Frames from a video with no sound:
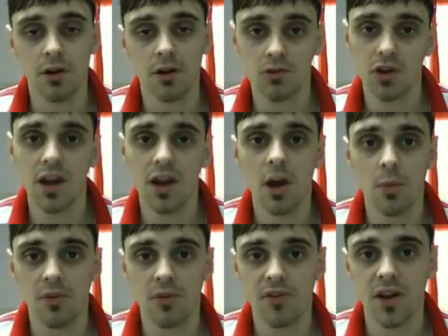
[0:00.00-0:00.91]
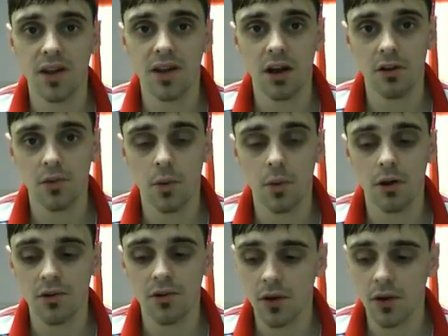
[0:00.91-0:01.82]
and I'm trying to help a friend out as
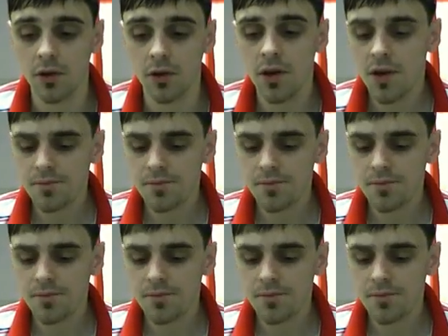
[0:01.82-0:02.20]
well. So,